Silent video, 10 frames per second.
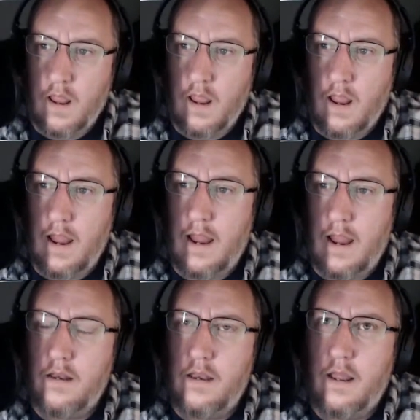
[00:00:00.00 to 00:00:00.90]

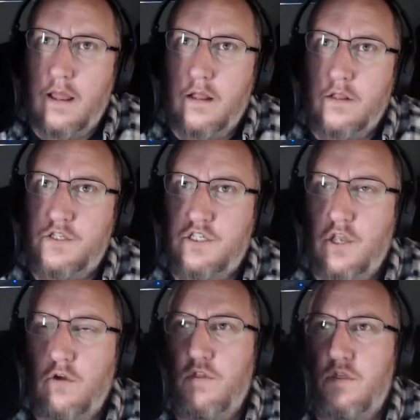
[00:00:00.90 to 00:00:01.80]
And
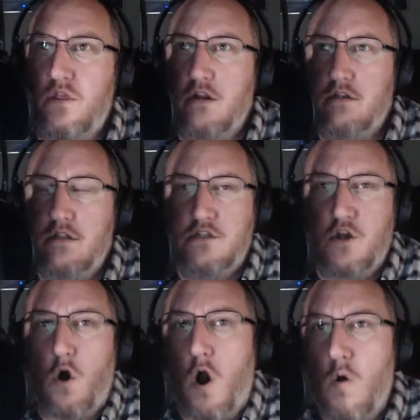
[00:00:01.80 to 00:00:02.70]
so there's
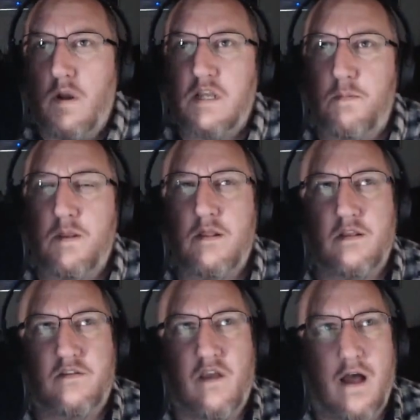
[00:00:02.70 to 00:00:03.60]
always been
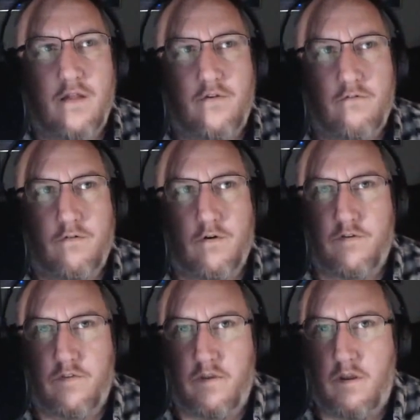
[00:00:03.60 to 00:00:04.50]
this
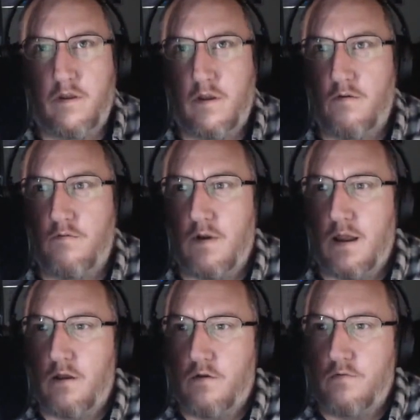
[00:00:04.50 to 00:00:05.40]
controversy
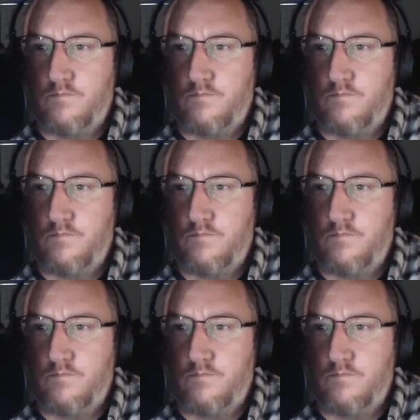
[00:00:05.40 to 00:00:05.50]
around